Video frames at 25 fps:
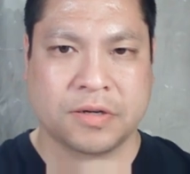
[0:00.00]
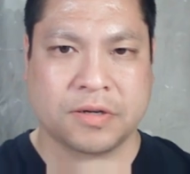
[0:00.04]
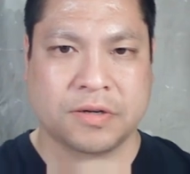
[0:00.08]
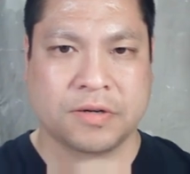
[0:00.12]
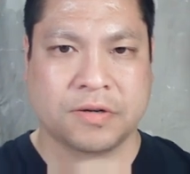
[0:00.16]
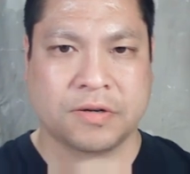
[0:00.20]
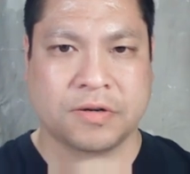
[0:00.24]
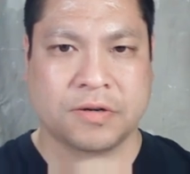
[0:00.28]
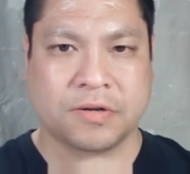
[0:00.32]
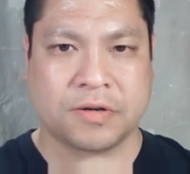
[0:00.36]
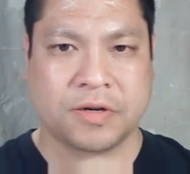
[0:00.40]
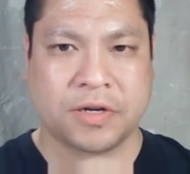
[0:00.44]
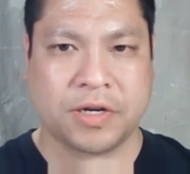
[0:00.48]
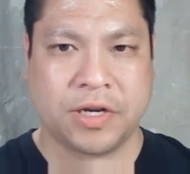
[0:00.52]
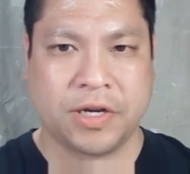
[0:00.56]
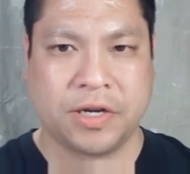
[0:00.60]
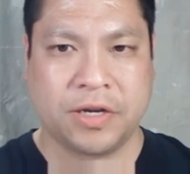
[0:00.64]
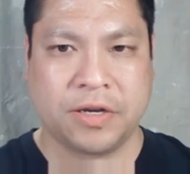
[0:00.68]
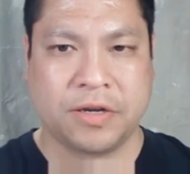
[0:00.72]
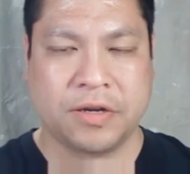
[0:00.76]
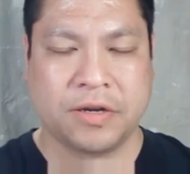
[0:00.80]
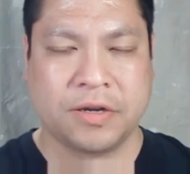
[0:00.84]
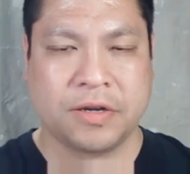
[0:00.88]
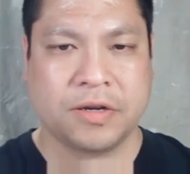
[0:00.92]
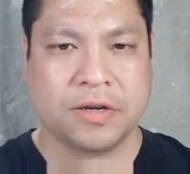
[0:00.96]

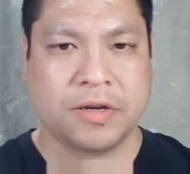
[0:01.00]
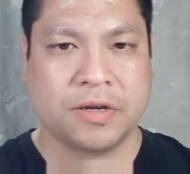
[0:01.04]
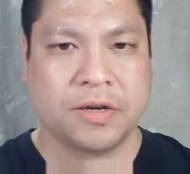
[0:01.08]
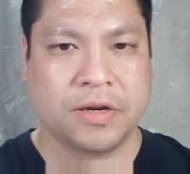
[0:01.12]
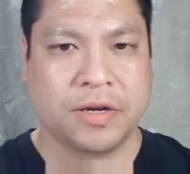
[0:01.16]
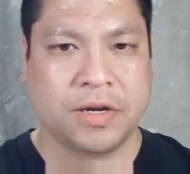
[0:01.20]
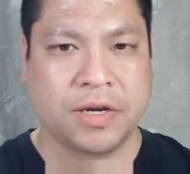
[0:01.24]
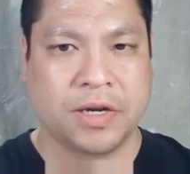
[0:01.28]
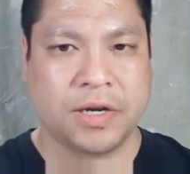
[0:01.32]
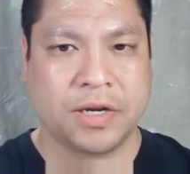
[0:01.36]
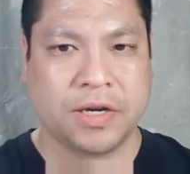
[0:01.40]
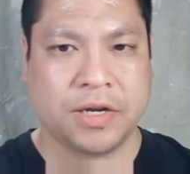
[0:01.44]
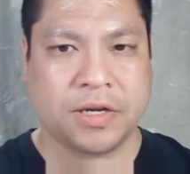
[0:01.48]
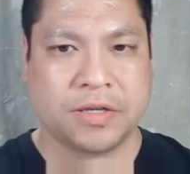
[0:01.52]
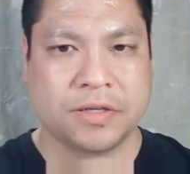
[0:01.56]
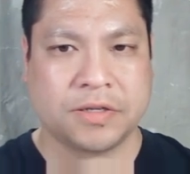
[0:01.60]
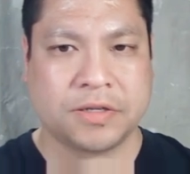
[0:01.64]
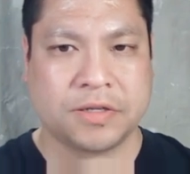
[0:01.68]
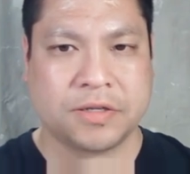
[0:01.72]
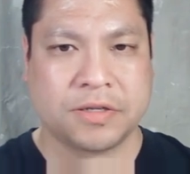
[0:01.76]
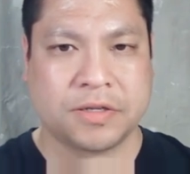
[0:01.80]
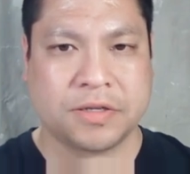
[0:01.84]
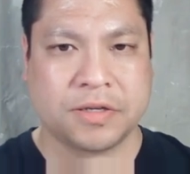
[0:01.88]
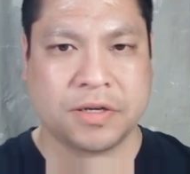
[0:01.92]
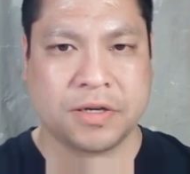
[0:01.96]
Okay,
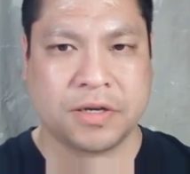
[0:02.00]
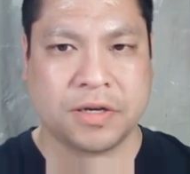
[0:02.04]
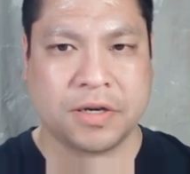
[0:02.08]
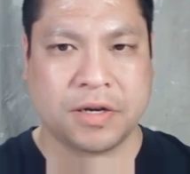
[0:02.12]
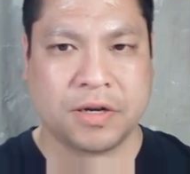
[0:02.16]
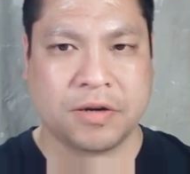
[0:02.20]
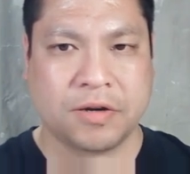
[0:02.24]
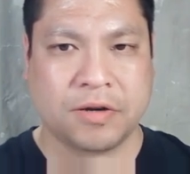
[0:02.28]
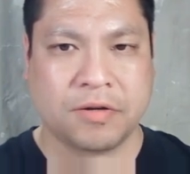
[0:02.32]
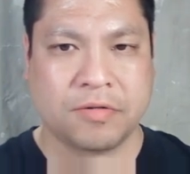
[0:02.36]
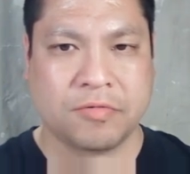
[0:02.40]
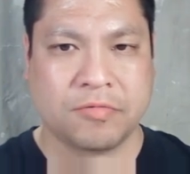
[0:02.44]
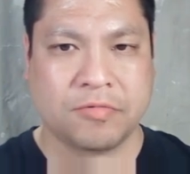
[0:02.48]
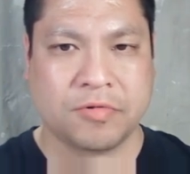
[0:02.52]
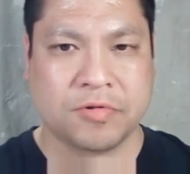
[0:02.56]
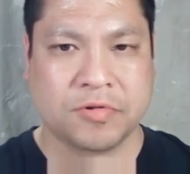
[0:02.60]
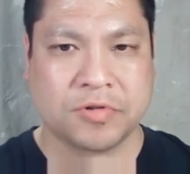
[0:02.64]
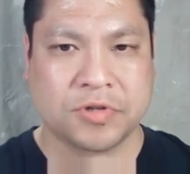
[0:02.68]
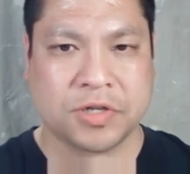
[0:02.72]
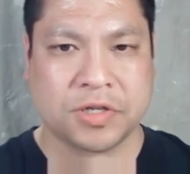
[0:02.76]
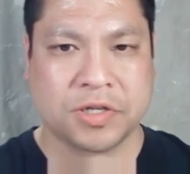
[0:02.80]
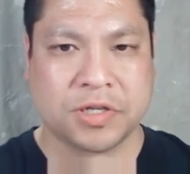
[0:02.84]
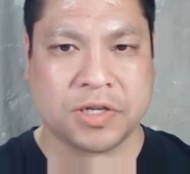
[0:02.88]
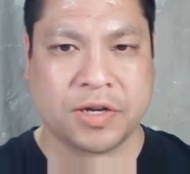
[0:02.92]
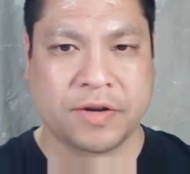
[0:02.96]
and we'll
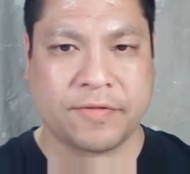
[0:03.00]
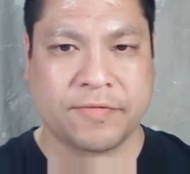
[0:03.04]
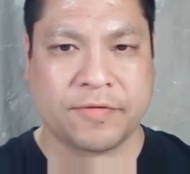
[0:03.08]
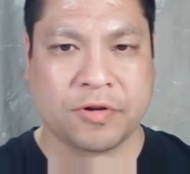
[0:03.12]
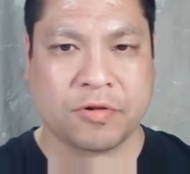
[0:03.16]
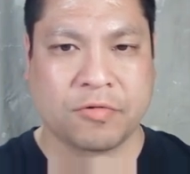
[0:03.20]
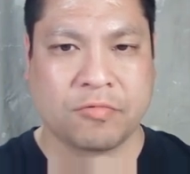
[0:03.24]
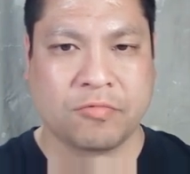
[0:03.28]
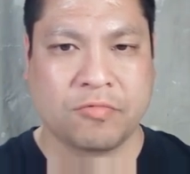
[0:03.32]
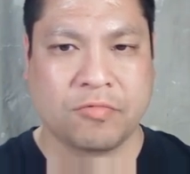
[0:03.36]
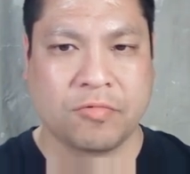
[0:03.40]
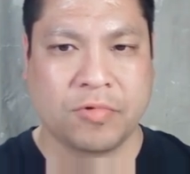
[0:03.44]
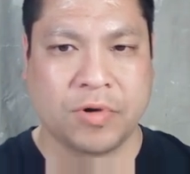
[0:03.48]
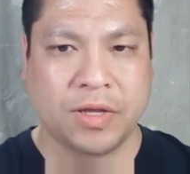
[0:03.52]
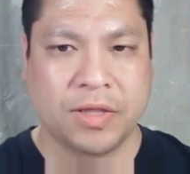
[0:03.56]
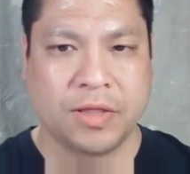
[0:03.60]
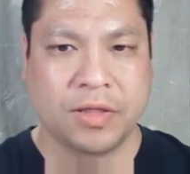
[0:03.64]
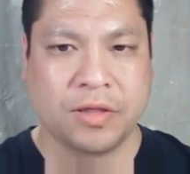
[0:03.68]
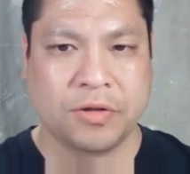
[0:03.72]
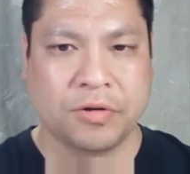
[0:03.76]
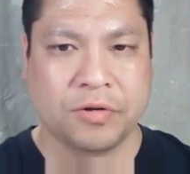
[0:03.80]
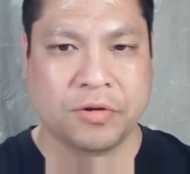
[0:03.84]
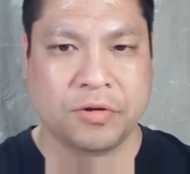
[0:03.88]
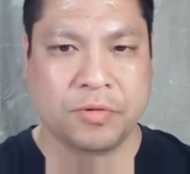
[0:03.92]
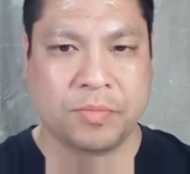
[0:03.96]
just have our
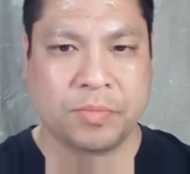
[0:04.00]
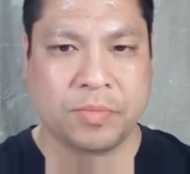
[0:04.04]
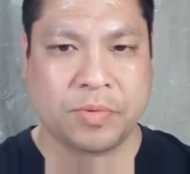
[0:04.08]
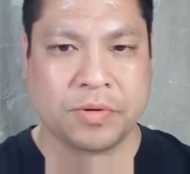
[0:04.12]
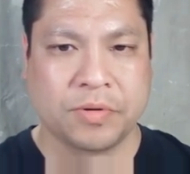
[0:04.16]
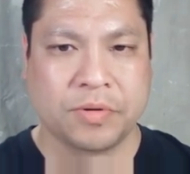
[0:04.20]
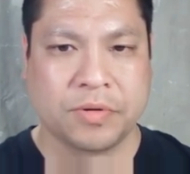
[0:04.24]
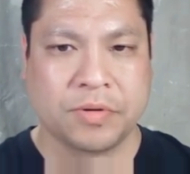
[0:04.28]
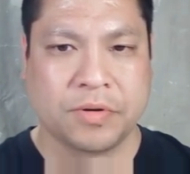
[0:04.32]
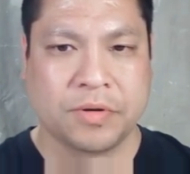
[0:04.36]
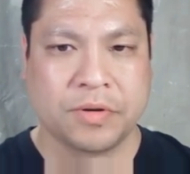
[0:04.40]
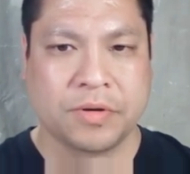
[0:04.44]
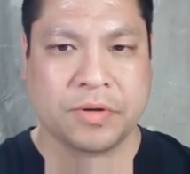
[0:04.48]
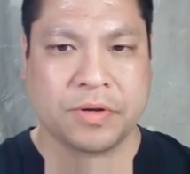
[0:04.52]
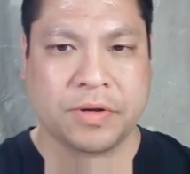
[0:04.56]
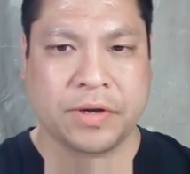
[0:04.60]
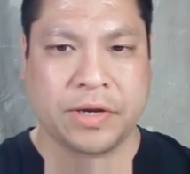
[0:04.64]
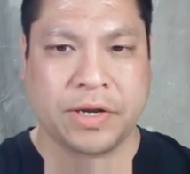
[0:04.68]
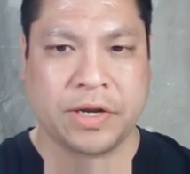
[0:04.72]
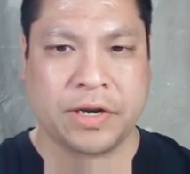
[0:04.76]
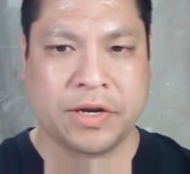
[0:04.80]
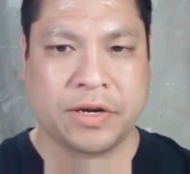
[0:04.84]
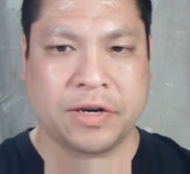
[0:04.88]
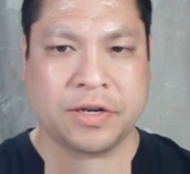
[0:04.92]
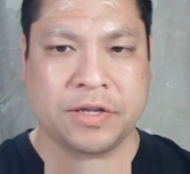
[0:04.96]
one loop,
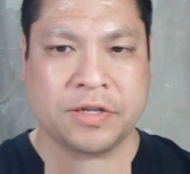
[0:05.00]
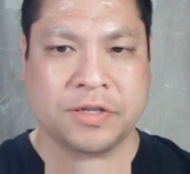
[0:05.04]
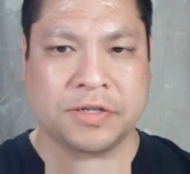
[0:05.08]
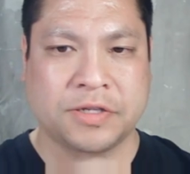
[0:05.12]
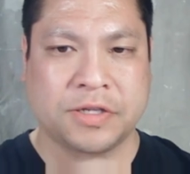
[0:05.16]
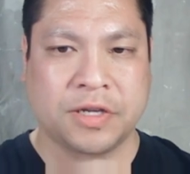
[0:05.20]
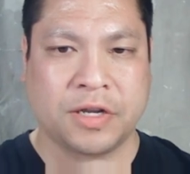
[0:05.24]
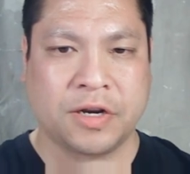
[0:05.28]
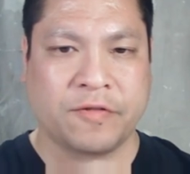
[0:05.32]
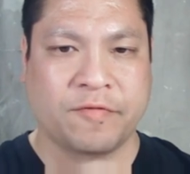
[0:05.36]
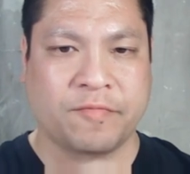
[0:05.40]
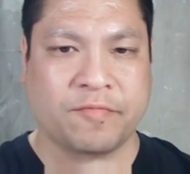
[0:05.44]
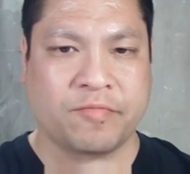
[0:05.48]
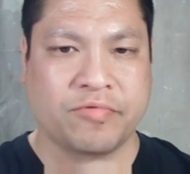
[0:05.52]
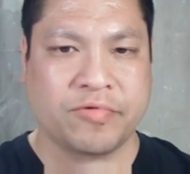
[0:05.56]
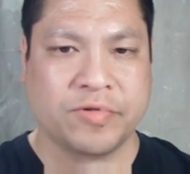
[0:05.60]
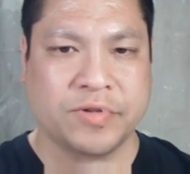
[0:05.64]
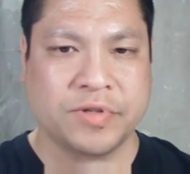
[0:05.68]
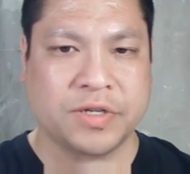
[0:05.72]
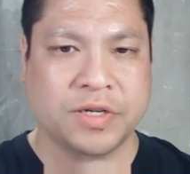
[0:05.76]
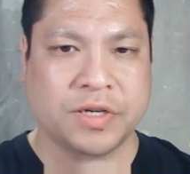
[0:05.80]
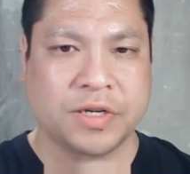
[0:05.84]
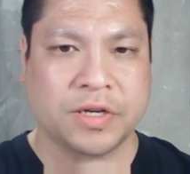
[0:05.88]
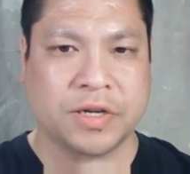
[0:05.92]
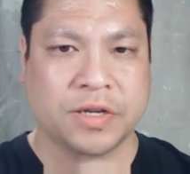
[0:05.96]
and instead of
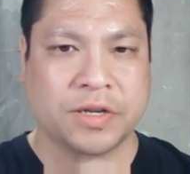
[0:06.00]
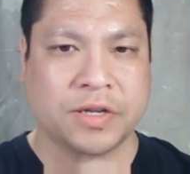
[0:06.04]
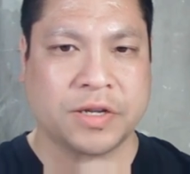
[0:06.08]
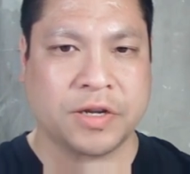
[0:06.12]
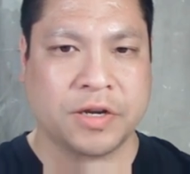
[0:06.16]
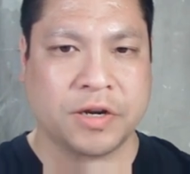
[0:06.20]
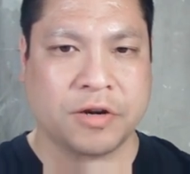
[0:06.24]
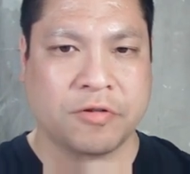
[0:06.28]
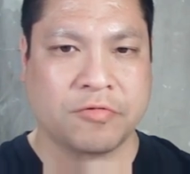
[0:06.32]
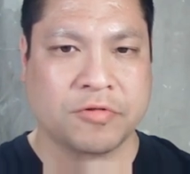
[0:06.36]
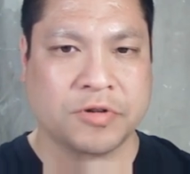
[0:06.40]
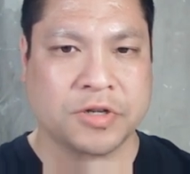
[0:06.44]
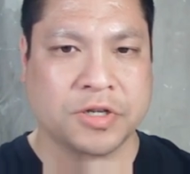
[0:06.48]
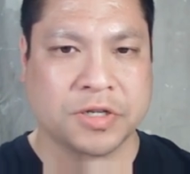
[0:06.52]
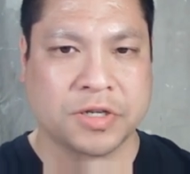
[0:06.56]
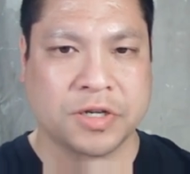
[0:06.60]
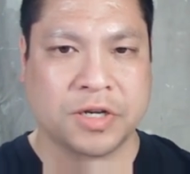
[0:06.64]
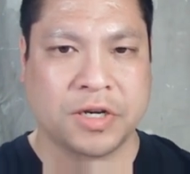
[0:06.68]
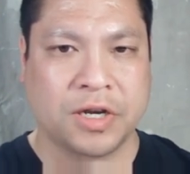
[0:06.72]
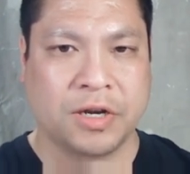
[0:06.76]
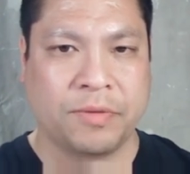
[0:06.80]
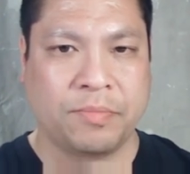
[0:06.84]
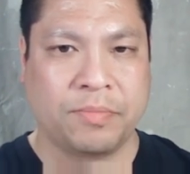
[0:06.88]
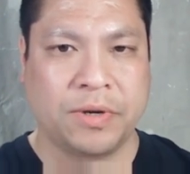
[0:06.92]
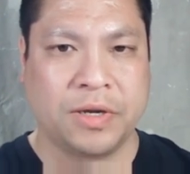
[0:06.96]
printing it here, we're just
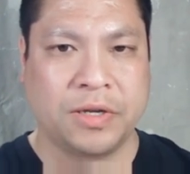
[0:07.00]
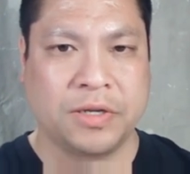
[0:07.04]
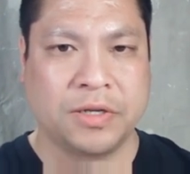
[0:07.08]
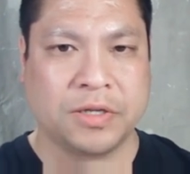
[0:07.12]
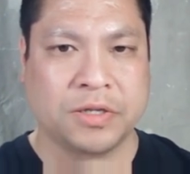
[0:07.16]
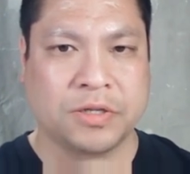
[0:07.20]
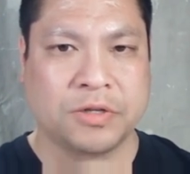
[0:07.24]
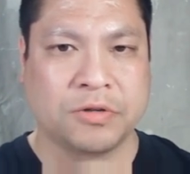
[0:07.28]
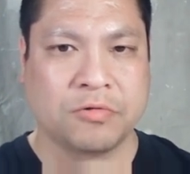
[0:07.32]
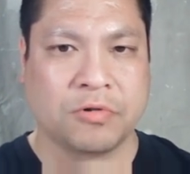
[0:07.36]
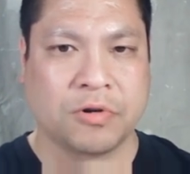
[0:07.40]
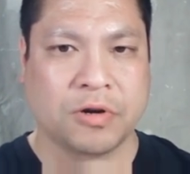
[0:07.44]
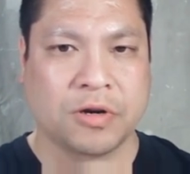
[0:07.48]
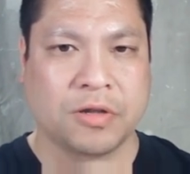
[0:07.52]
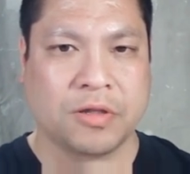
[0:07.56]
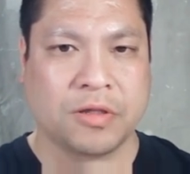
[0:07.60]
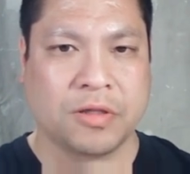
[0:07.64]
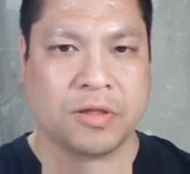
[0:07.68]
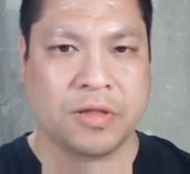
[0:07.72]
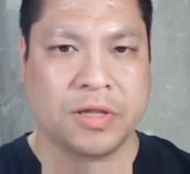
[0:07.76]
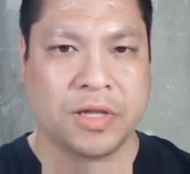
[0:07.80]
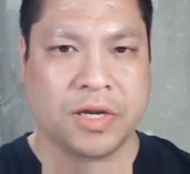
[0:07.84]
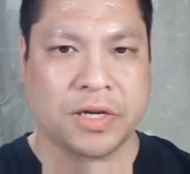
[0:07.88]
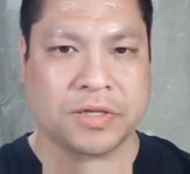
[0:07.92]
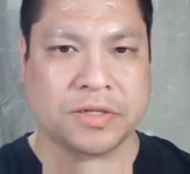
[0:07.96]
going to append it to our
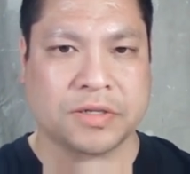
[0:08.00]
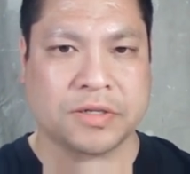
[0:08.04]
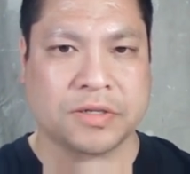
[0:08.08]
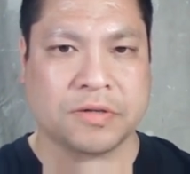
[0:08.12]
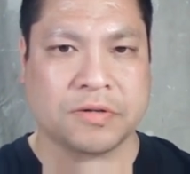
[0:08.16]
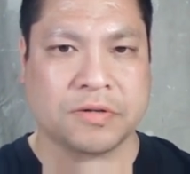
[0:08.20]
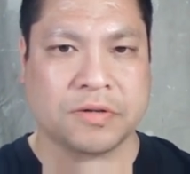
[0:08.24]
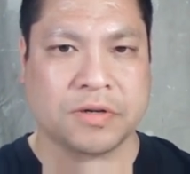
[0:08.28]
list.